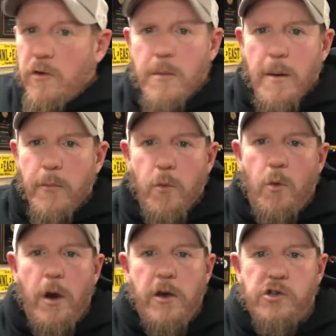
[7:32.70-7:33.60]
remember
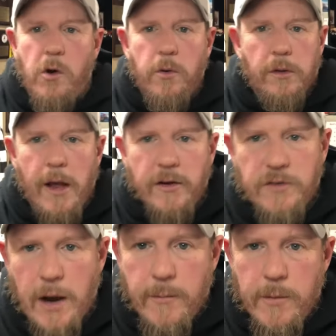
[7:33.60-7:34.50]
what I showed last
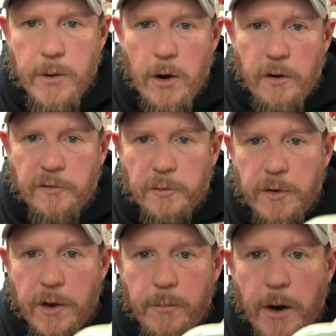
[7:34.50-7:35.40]
time, to be honest
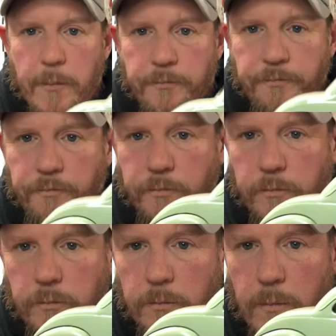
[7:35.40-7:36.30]
with you. But,
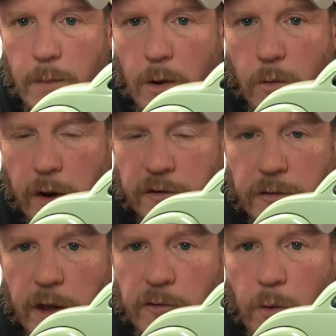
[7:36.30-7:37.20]
okay, so
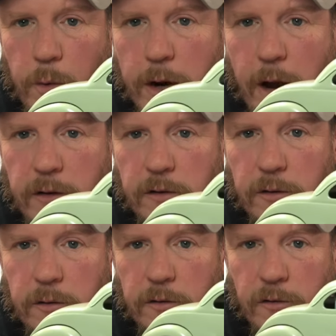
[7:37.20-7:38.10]
that's what we got
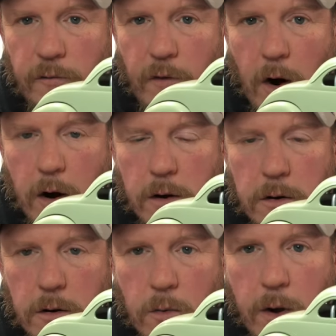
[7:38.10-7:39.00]
so far.
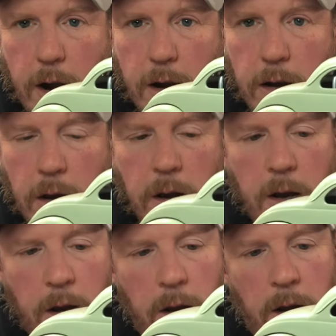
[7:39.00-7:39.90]
Okay.
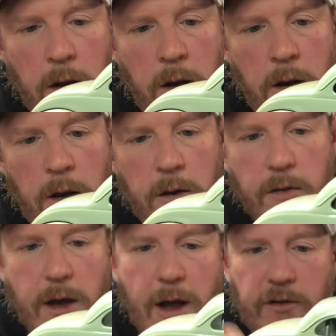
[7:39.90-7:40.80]

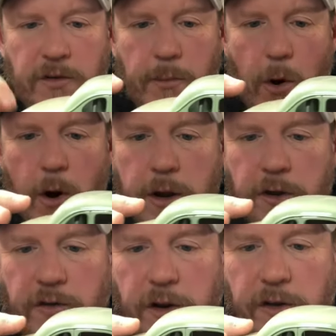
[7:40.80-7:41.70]
That's the body
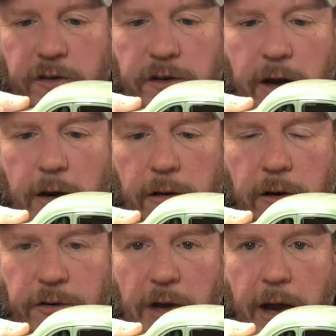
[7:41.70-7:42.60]
is going to sit down a
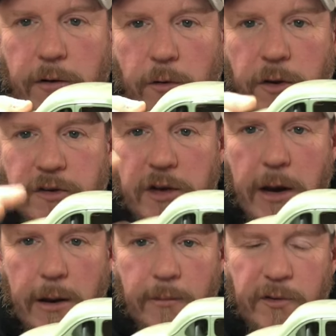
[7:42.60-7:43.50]
little tighter on the
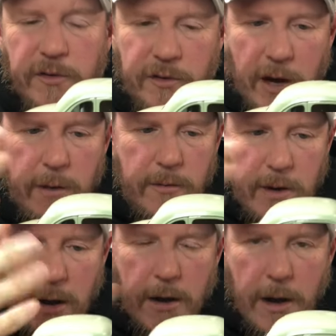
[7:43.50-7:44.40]
seams, tight,
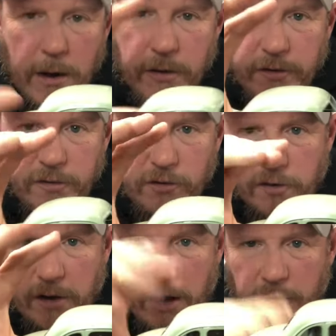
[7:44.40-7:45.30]
yada yada. This is
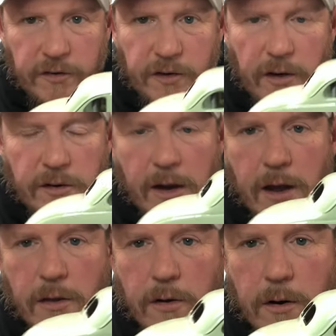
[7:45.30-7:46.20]
just kind of set
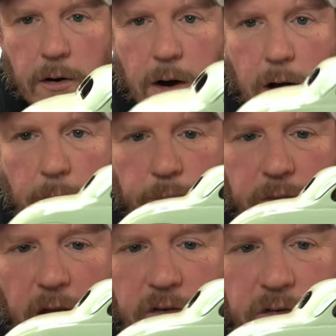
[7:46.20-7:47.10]
together.
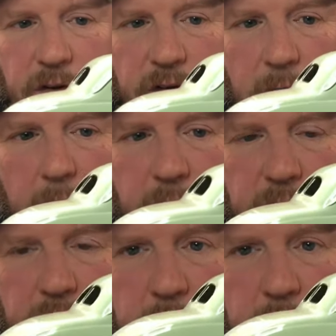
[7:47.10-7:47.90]
That's the stance